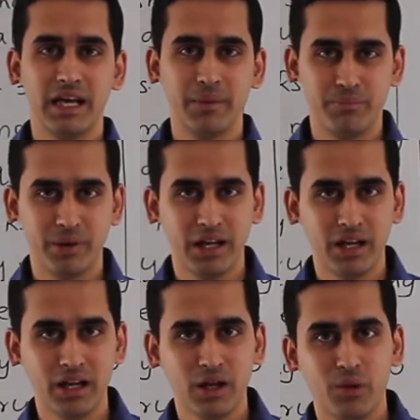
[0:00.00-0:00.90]

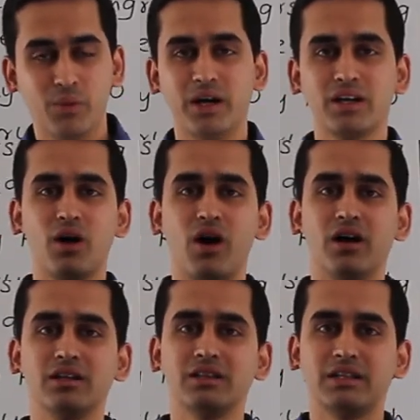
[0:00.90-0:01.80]
April, one
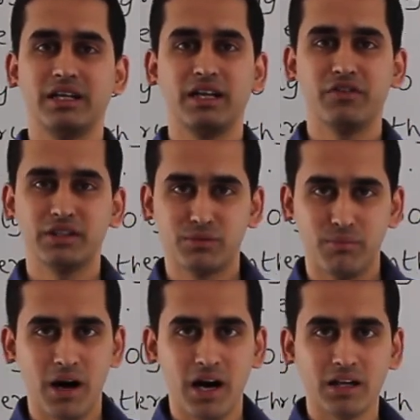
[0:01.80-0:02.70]
on 31st
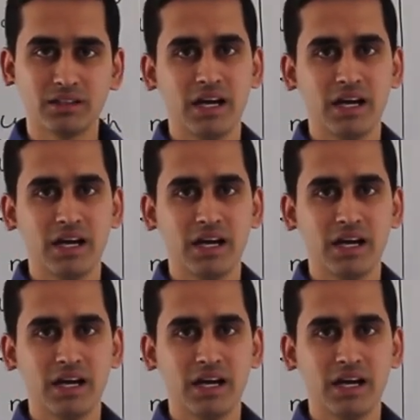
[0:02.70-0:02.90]
March,